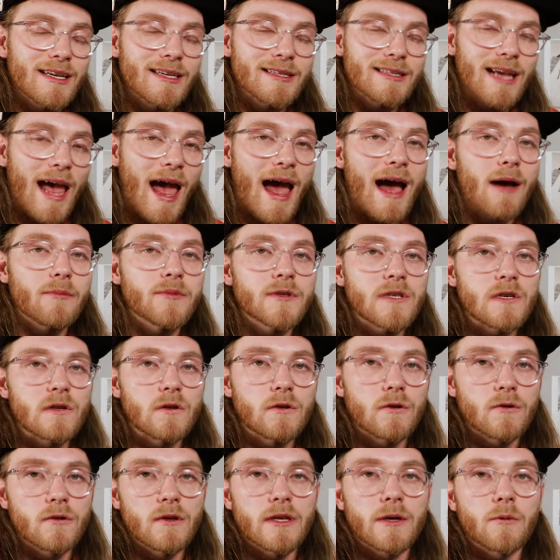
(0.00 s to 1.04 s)
is
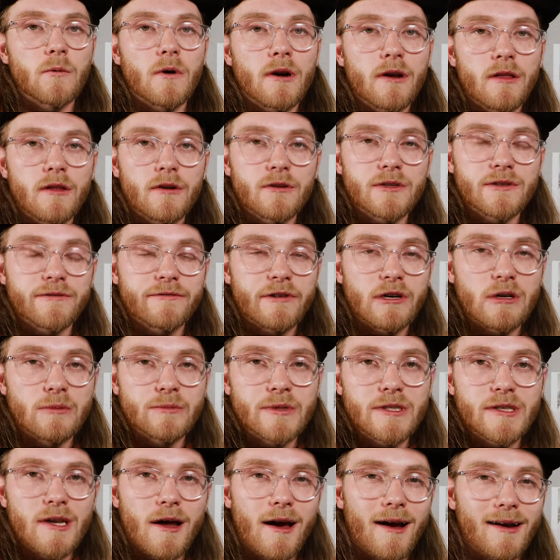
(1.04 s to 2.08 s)
absolutely one of those film
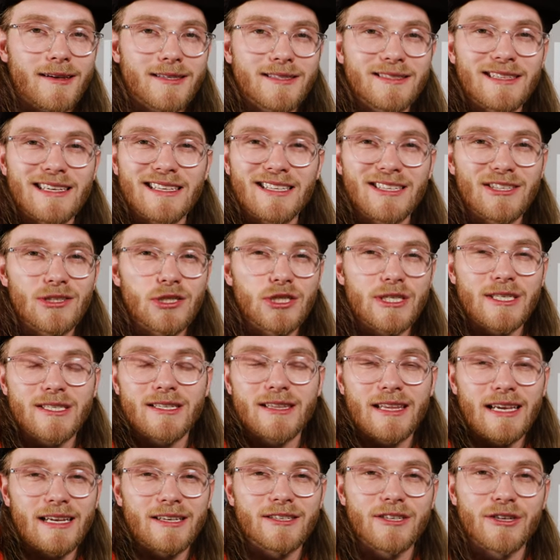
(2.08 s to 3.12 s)
stocks that you just
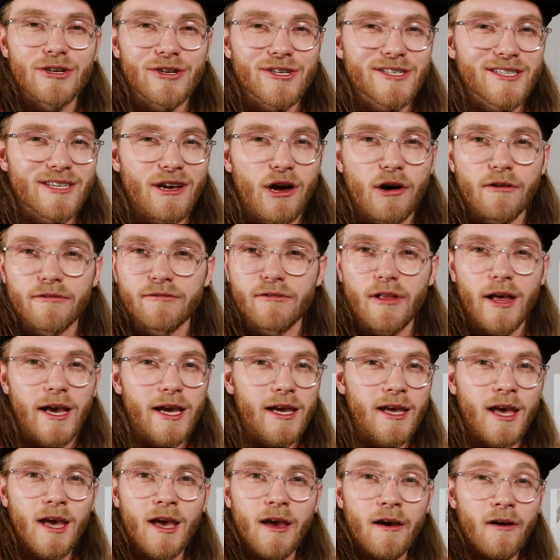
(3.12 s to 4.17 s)
think to yourself
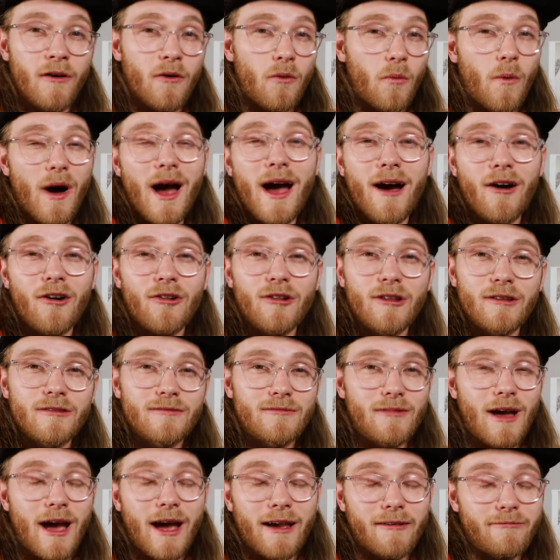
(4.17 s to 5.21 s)
like, wow,
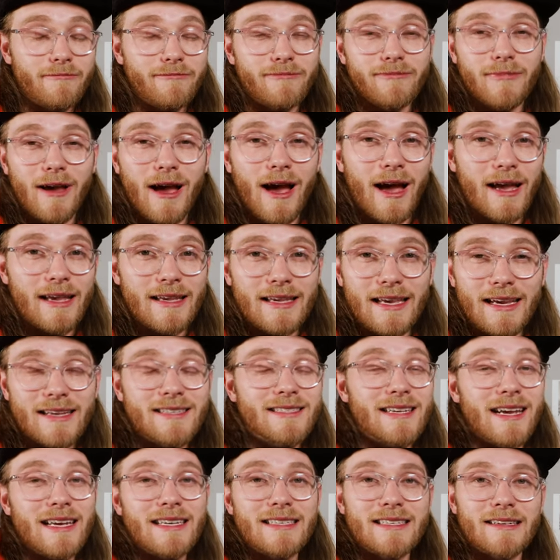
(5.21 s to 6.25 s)
I, I
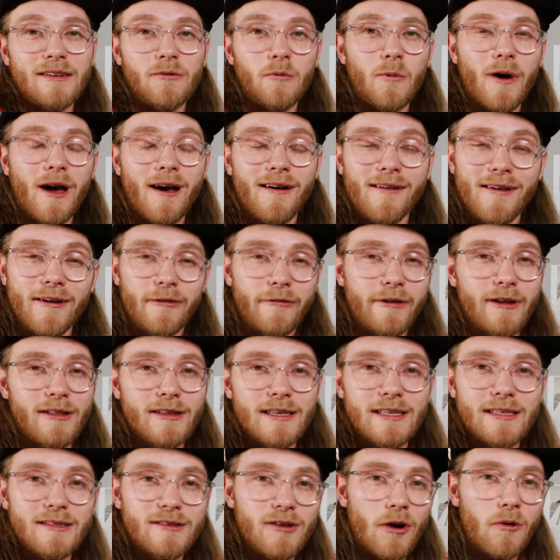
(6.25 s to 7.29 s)
guess I did well. I
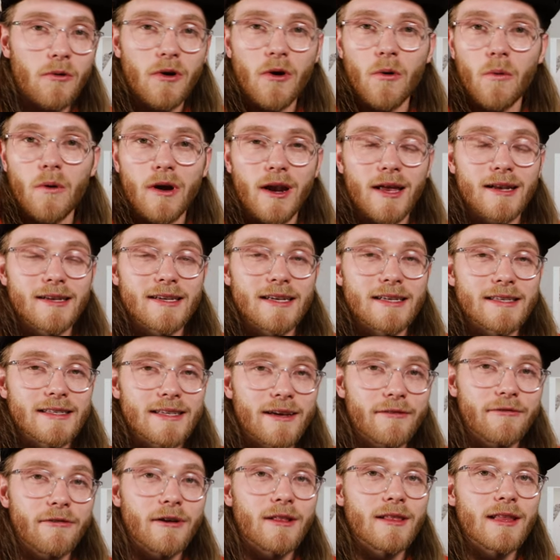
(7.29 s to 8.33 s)
really don't know what I did
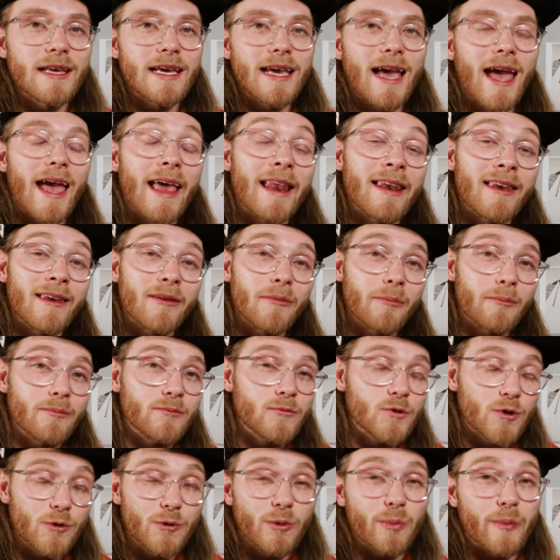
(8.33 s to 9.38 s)
differently. And
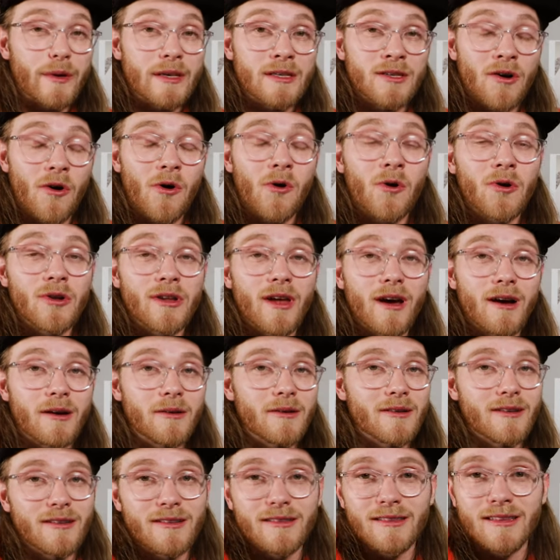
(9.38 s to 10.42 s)
truth be told, uh,
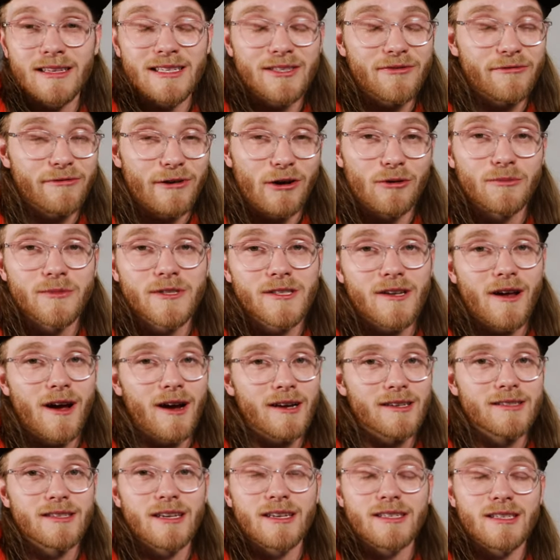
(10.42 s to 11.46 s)
this film
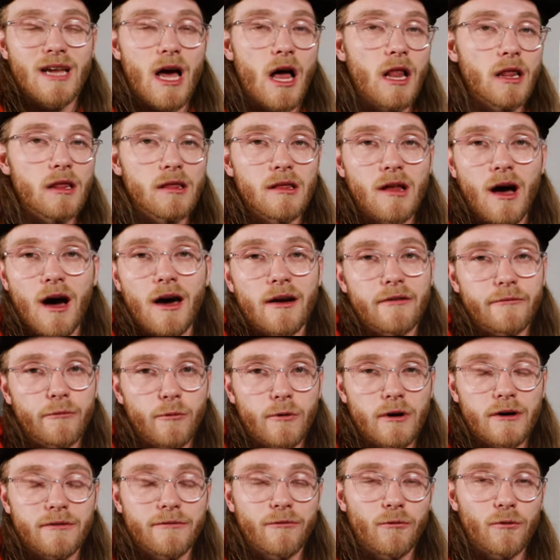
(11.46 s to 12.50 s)
stock does a lot of
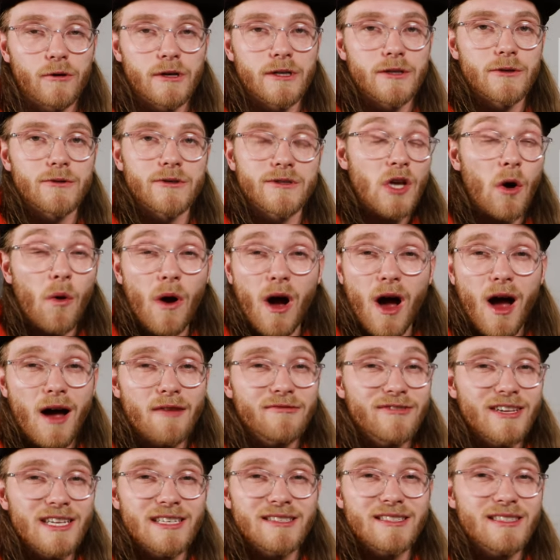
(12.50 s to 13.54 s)
work for you. So
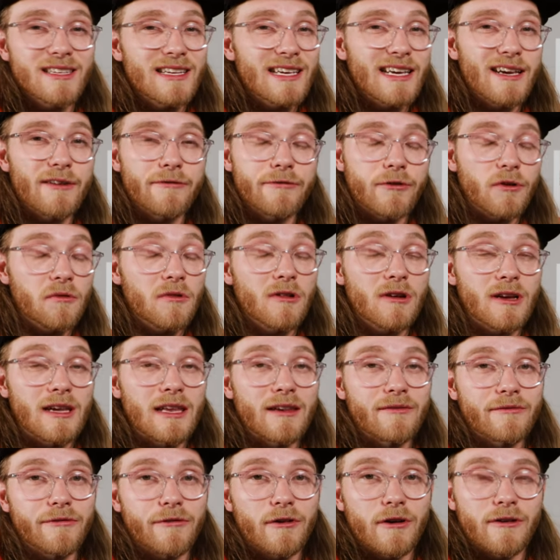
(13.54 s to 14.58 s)
obviously, if you're
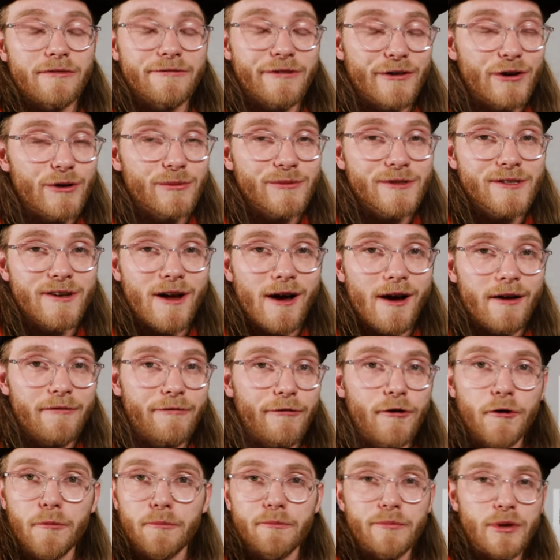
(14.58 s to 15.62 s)
looking for a film stock
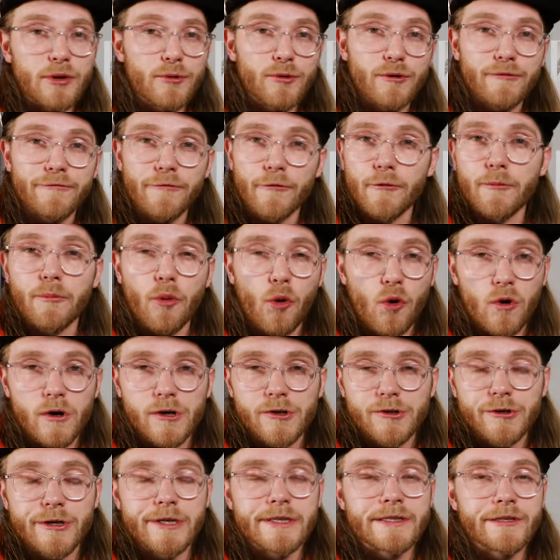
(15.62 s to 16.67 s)
for beautiful
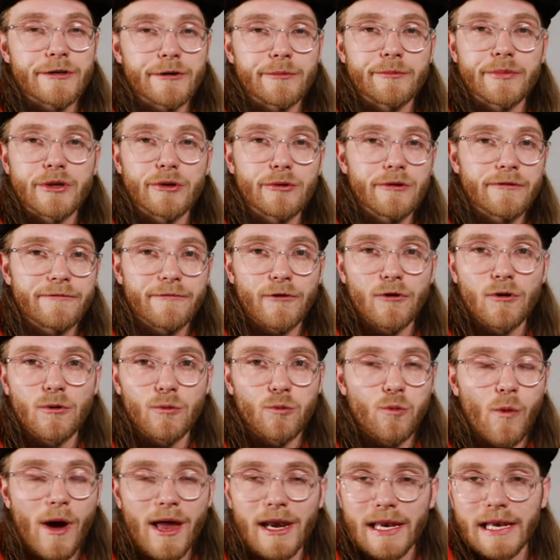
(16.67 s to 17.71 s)
portraits or beautiful
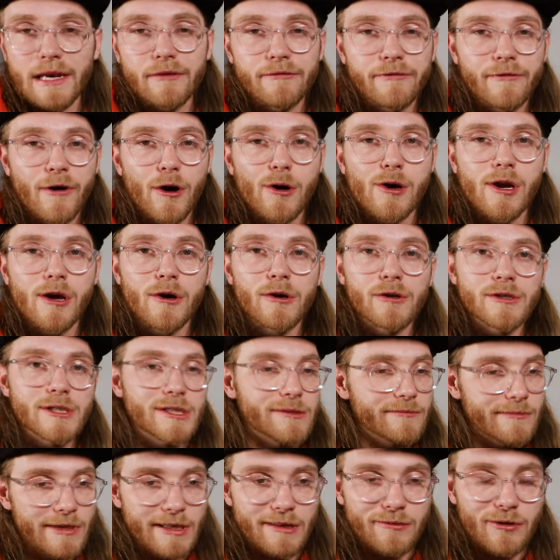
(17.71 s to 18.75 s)
wedding
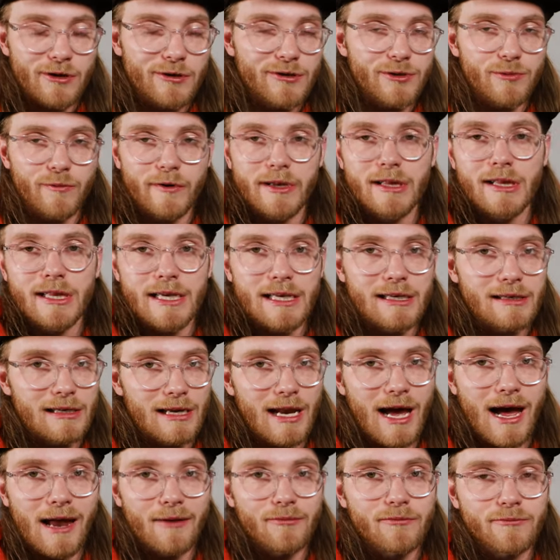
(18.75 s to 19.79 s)
photos, there's really
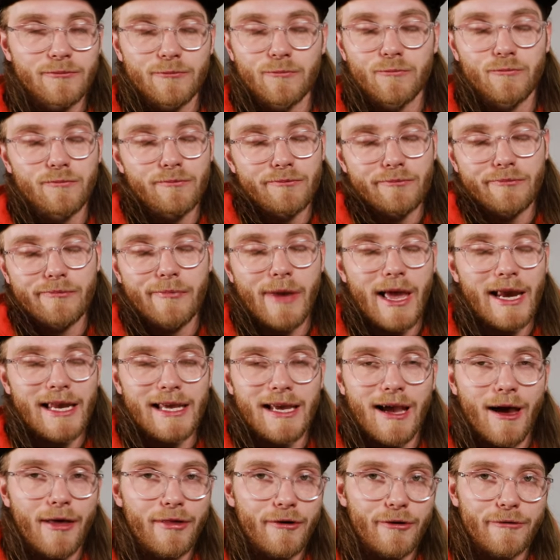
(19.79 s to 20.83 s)
not
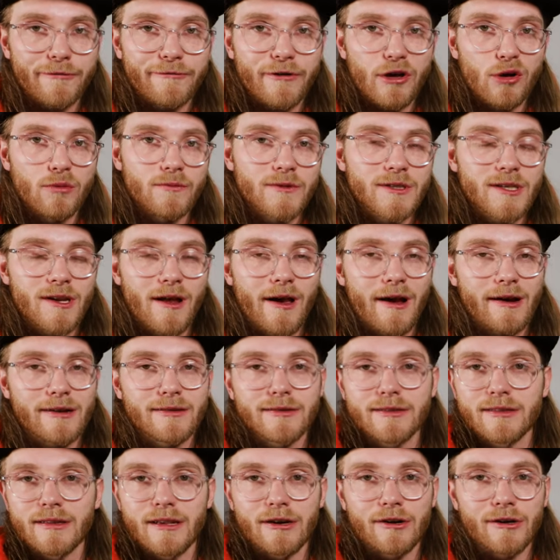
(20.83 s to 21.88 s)
many other film
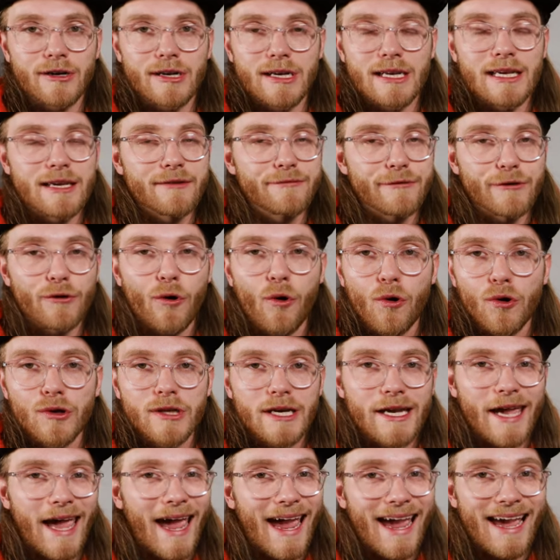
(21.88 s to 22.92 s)
stocks that are gonna even hold
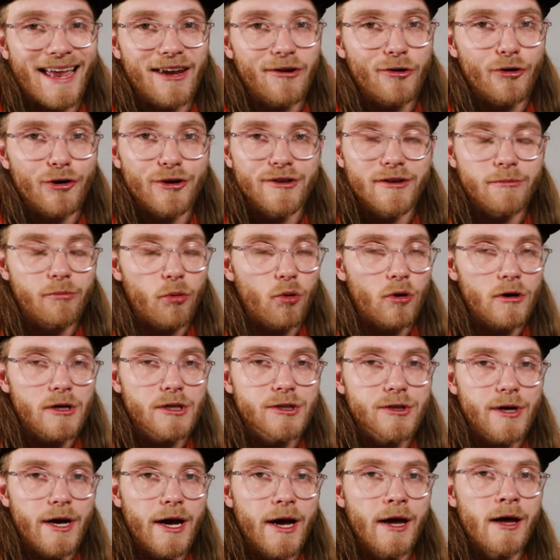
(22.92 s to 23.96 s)
a candle to
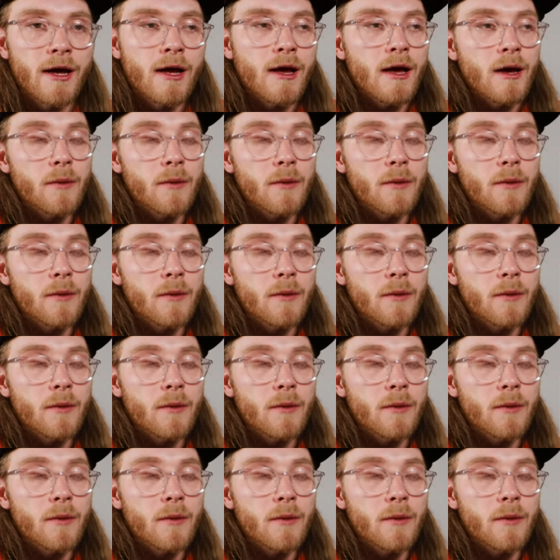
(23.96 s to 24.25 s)
Portra.